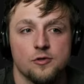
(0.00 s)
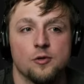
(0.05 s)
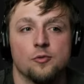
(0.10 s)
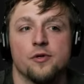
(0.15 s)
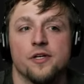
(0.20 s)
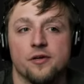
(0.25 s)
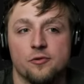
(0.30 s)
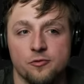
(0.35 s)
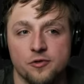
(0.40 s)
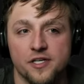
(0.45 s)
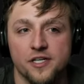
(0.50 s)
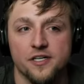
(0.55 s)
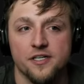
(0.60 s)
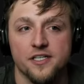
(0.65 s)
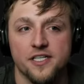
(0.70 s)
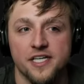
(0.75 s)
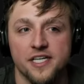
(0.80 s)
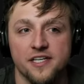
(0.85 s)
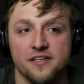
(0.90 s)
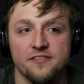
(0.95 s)
we are
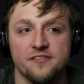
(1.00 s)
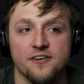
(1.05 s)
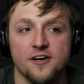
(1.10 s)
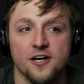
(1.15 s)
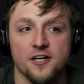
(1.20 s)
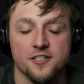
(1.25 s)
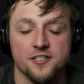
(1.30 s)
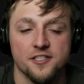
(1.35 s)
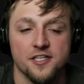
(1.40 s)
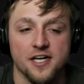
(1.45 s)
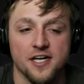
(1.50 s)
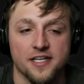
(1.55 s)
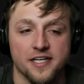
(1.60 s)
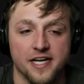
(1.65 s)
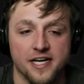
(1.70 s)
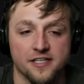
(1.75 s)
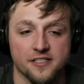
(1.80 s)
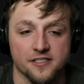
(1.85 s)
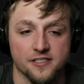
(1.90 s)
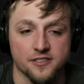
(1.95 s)
getting farther on
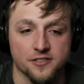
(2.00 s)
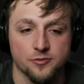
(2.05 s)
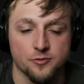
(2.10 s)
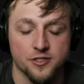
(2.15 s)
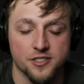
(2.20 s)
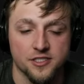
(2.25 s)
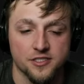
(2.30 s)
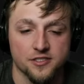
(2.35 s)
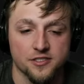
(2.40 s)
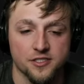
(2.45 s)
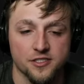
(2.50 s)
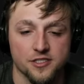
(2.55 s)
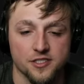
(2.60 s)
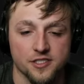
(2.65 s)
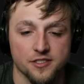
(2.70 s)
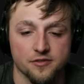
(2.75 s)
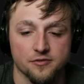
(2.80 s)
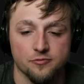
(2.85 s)
errors, which is good.